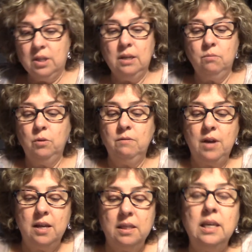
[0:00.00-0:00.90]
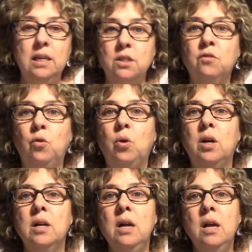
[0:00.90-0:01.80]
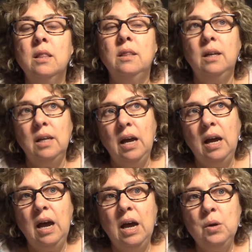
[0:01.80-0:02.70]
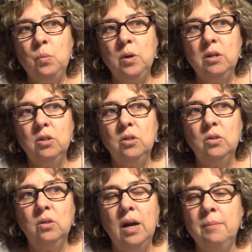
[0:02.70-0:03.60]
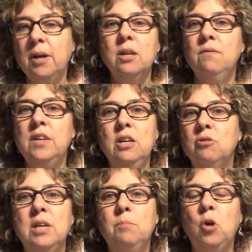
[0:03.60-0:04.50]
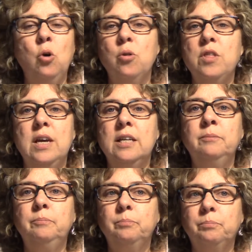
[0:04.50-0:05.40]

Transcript: that we've got the kits for, that I'm not going to videotape the whole thing,